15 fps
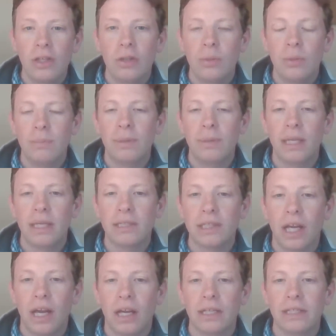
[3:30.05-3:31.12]
human beings
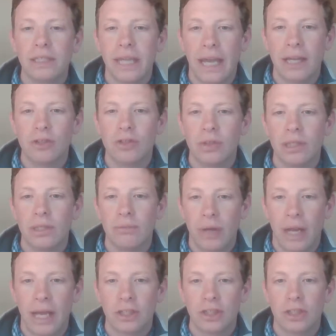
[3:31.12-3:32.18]
are naturally
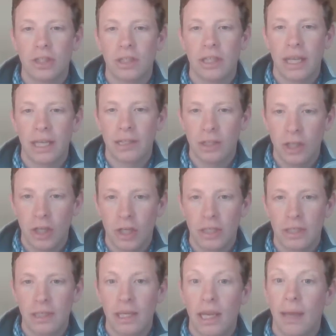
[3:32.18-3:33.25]
rational and
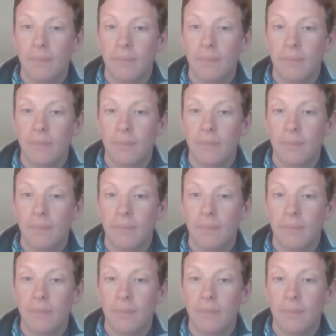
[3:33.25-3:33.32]
good.